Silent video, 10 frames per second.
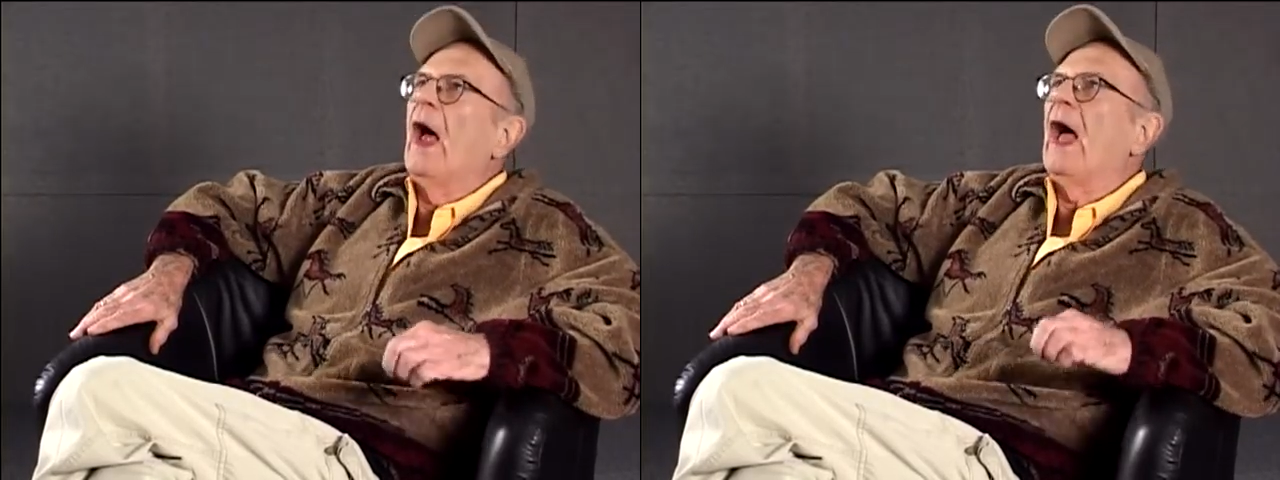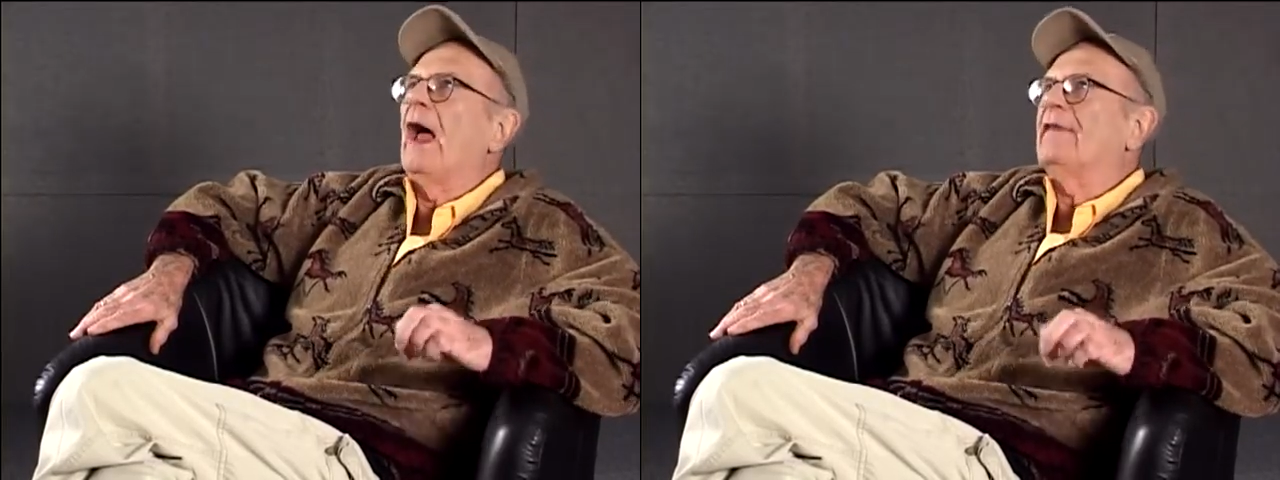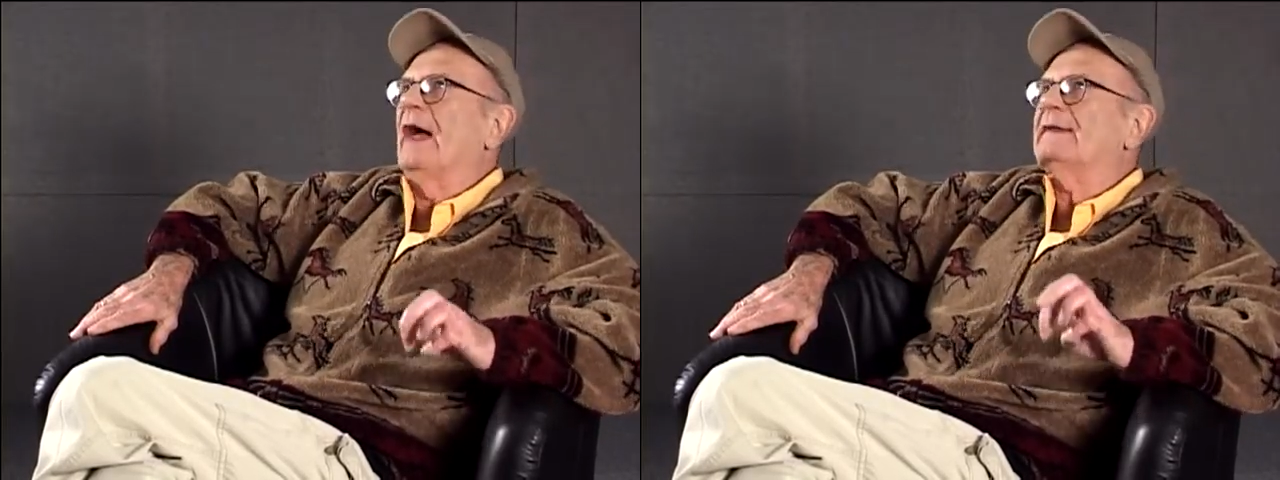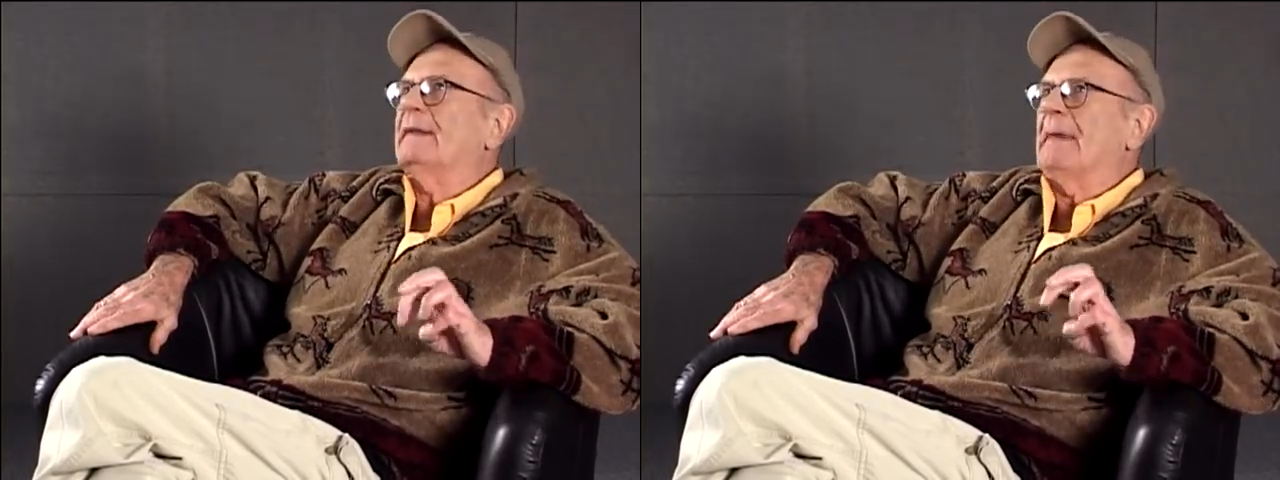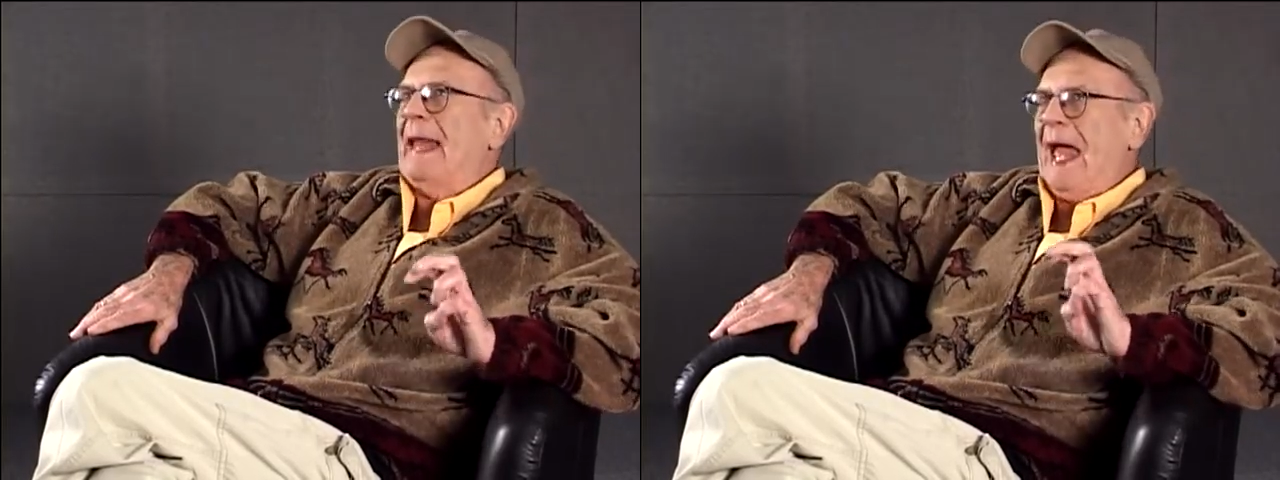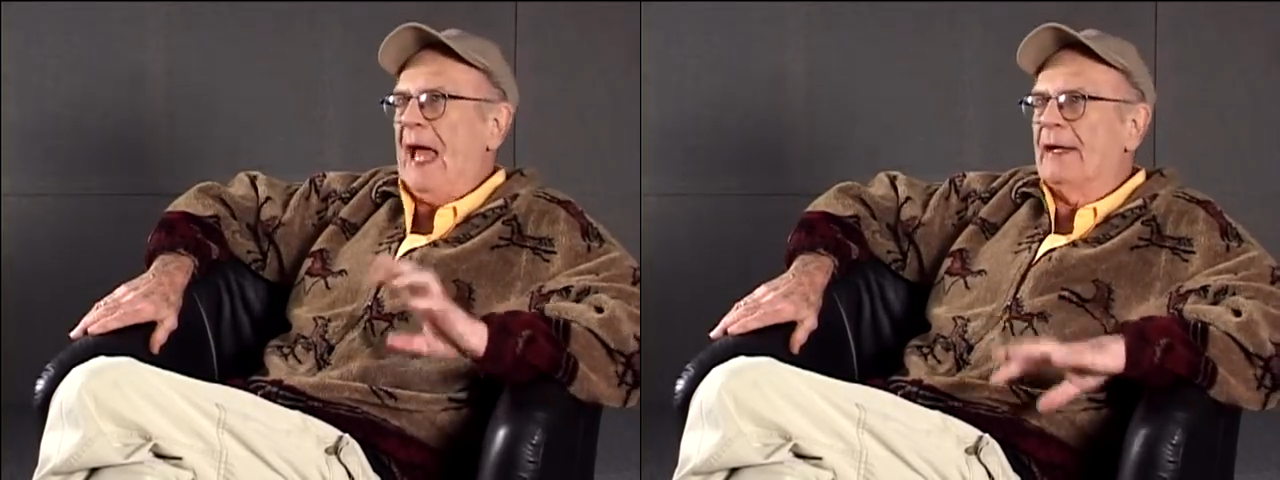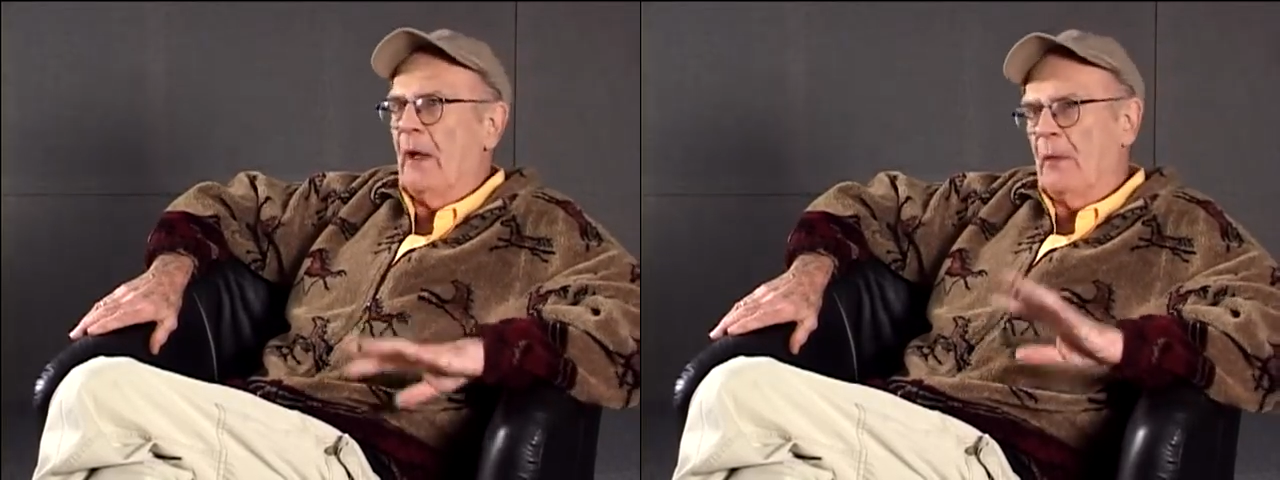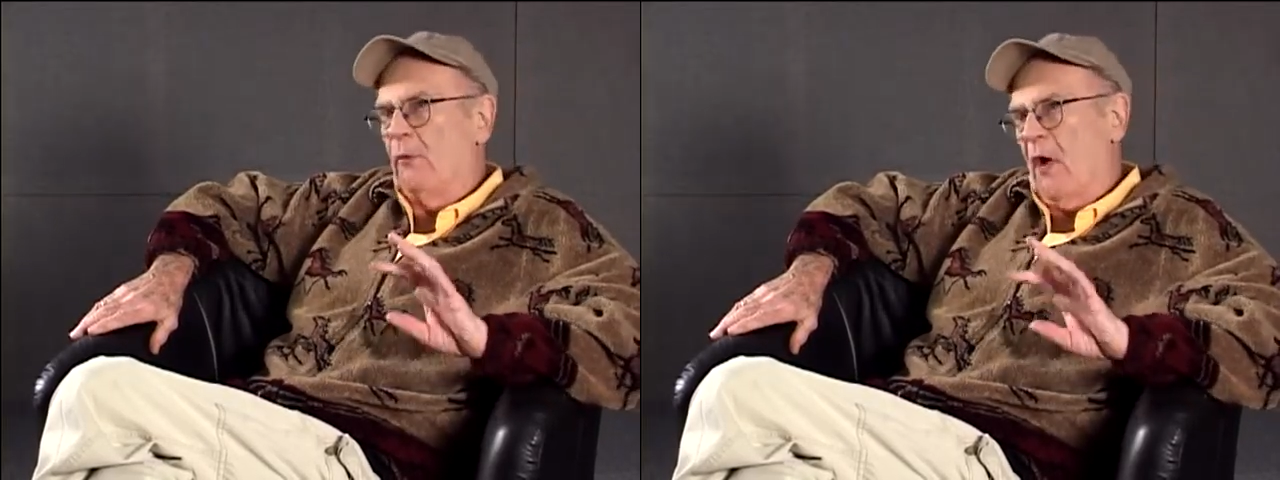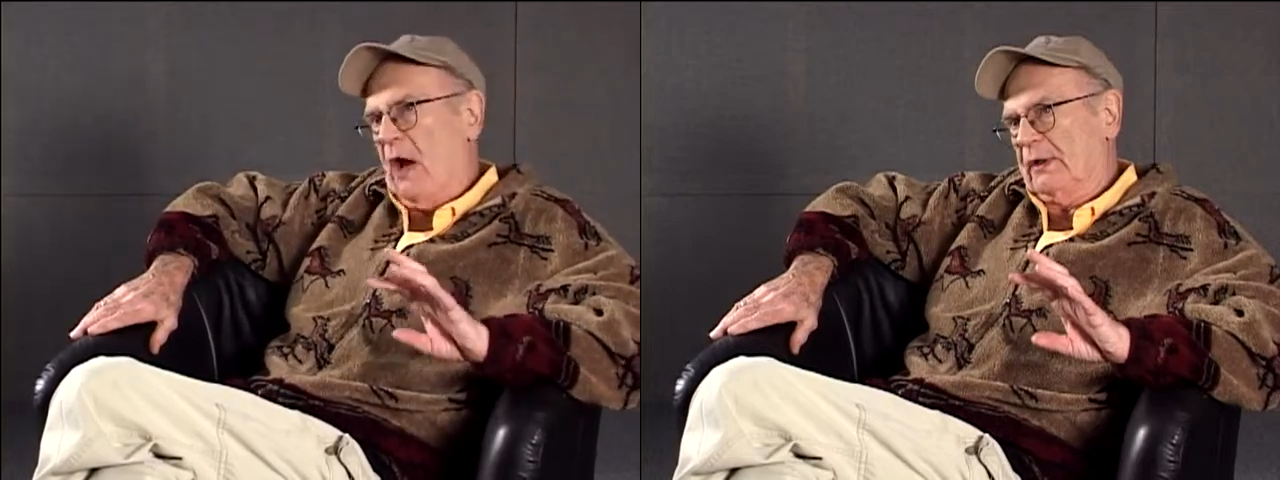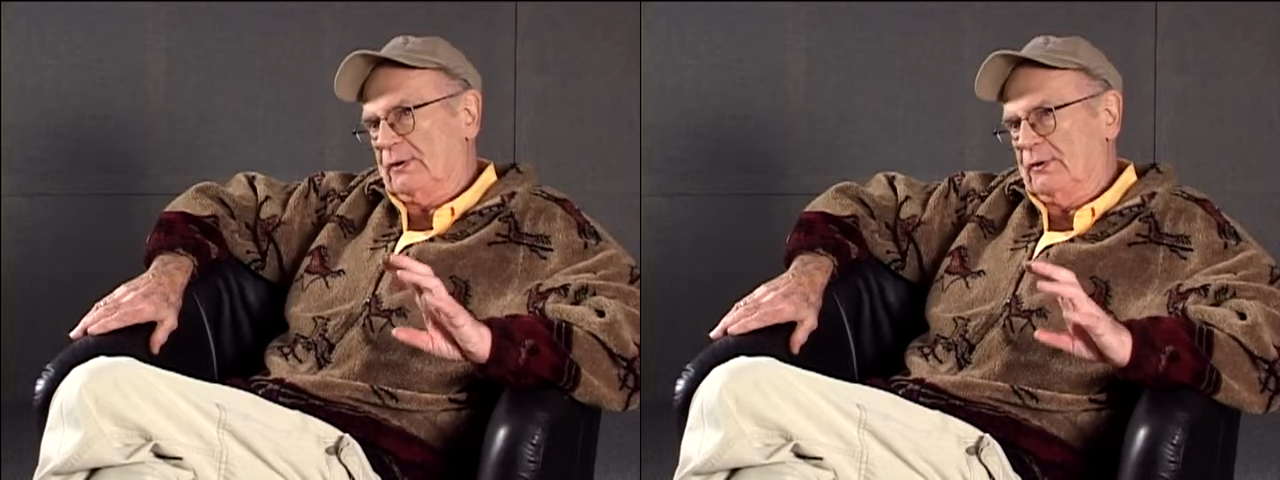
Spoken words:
And that's a Manhattan on the rocks,